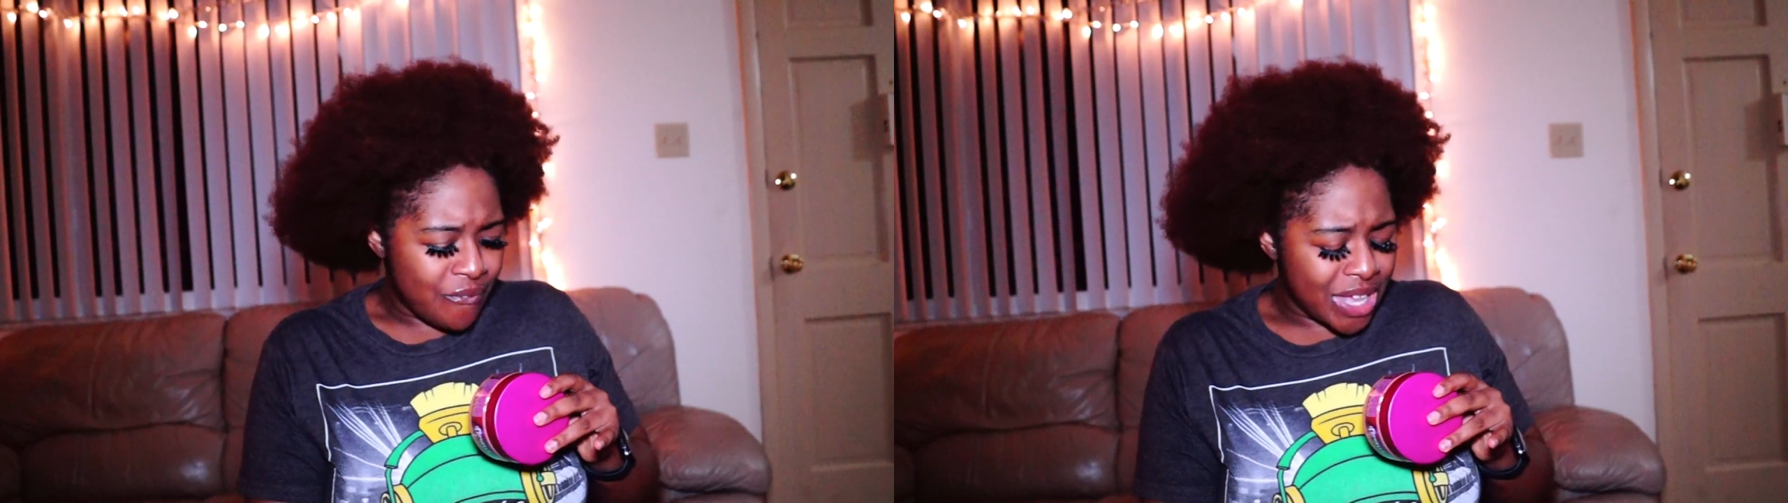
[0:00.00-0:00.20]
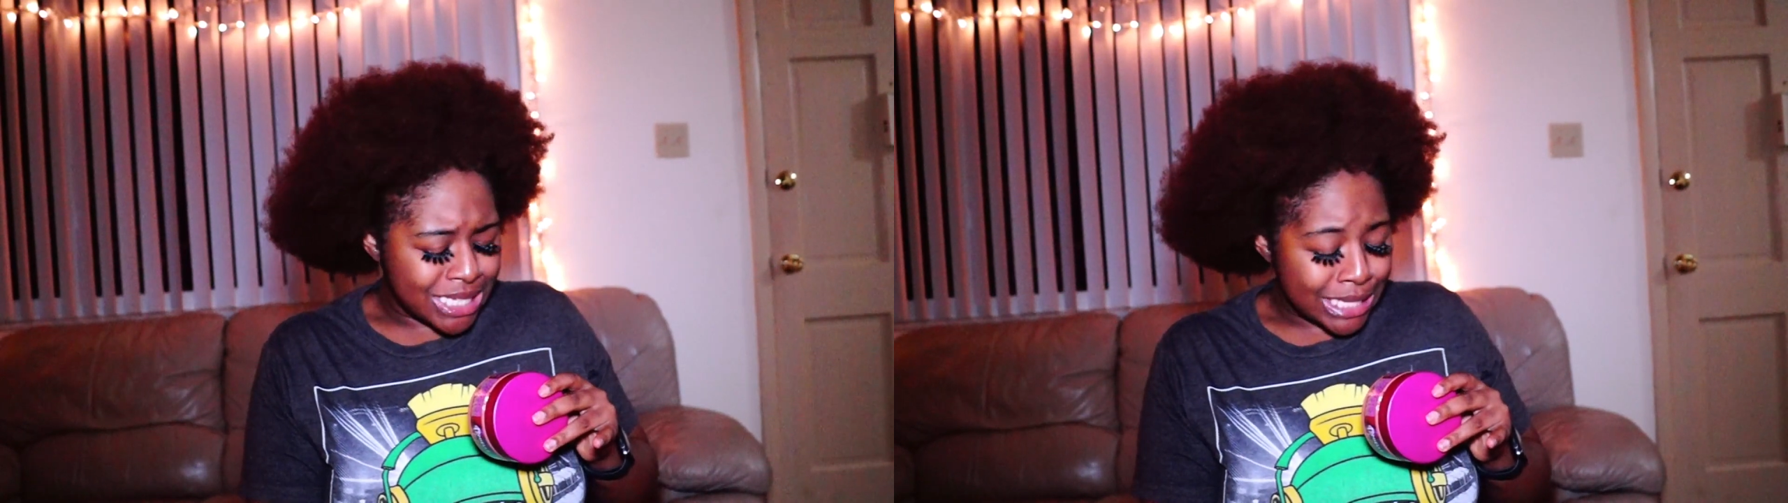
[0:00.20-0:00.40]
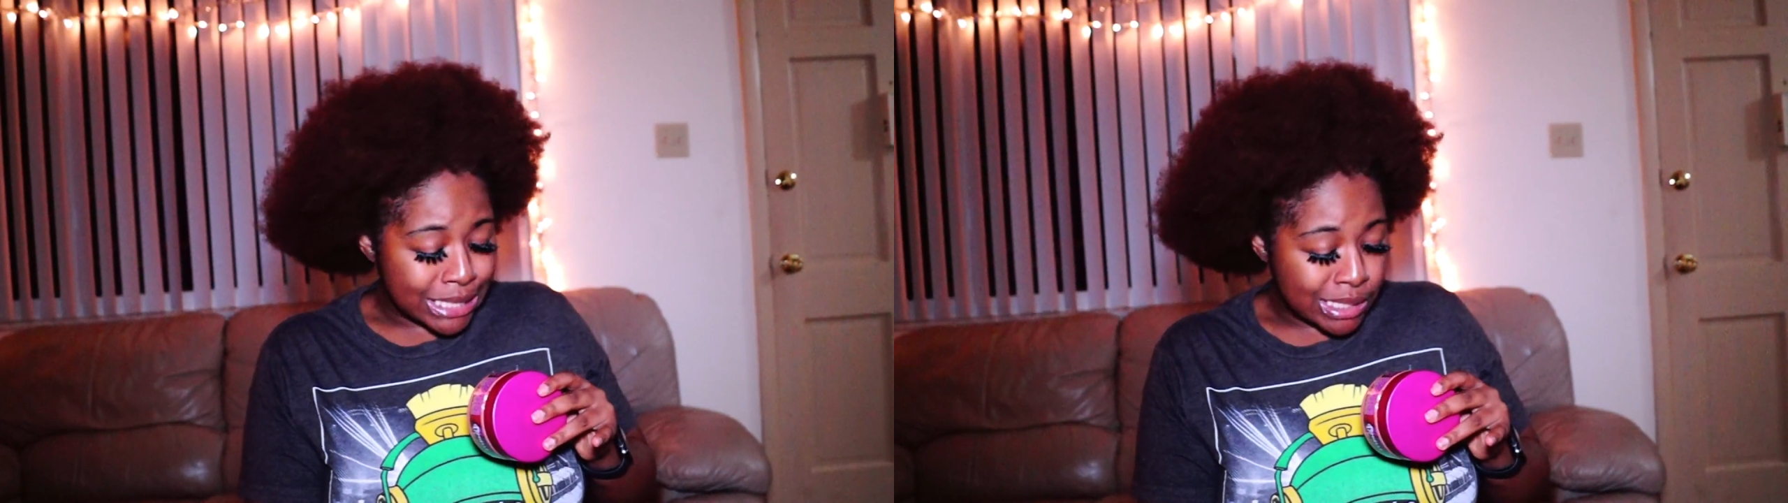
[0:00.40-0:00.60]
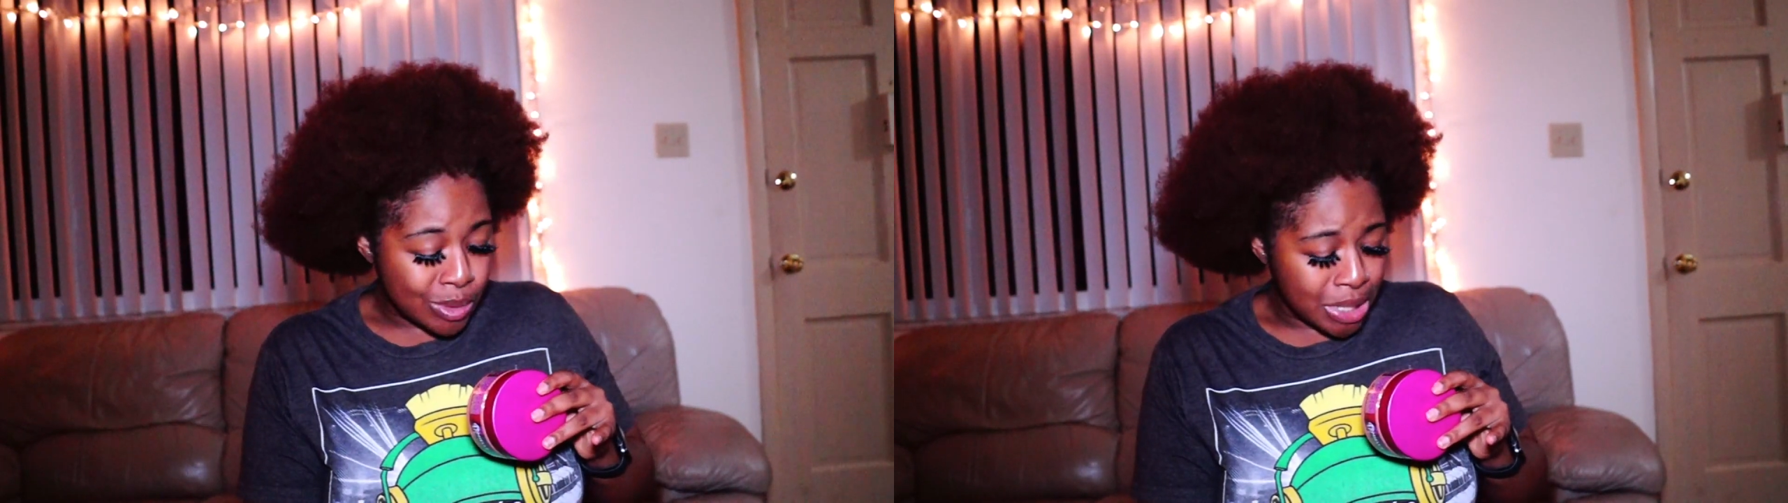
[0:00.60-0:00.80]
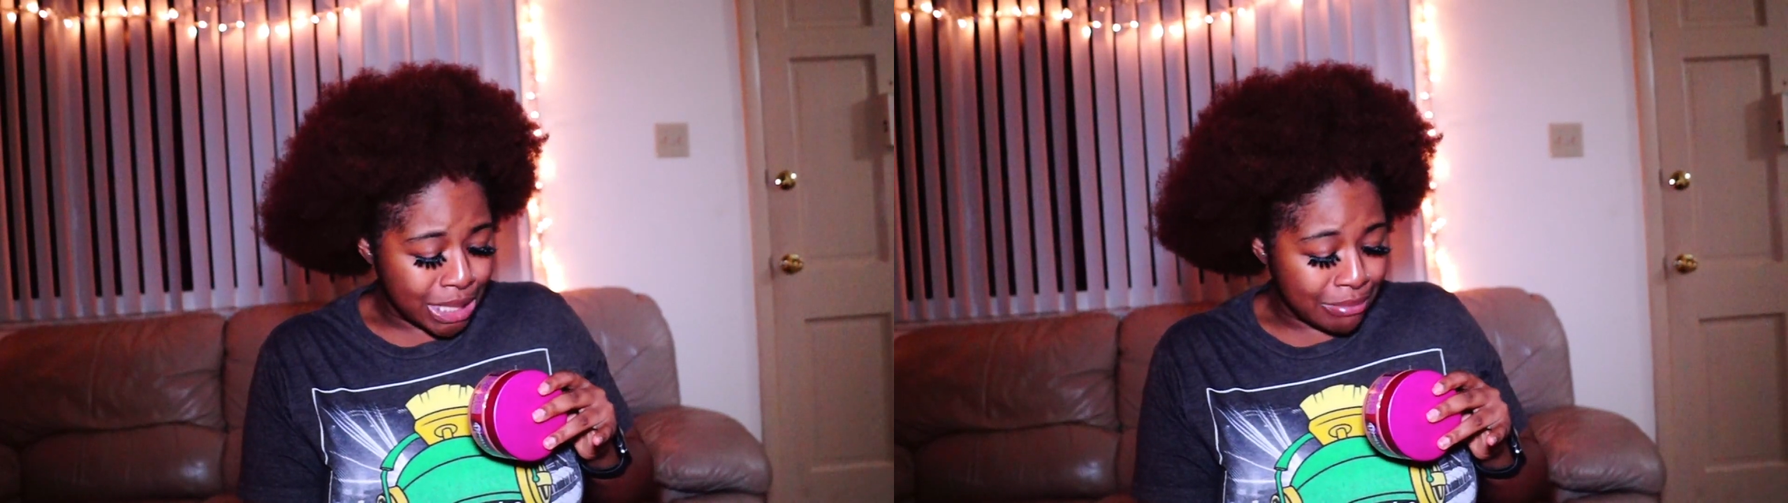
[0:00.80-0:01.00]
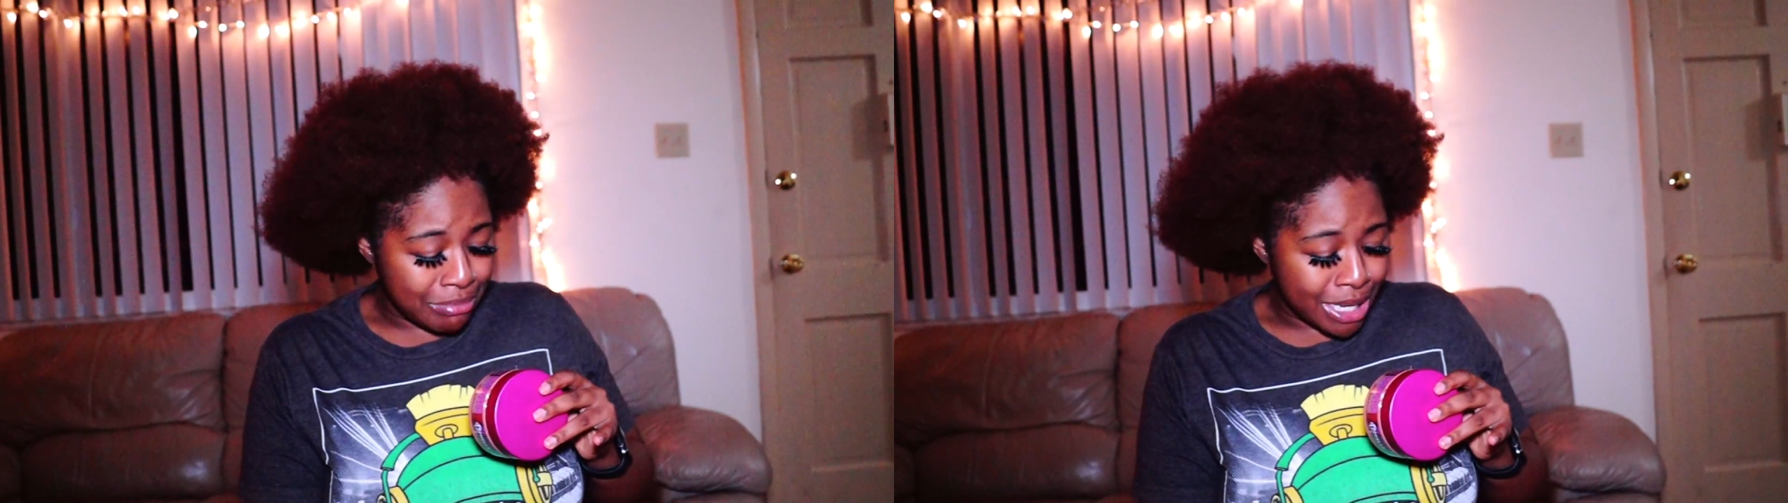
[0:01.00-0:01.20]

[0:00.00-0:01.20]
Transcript: 15 to 20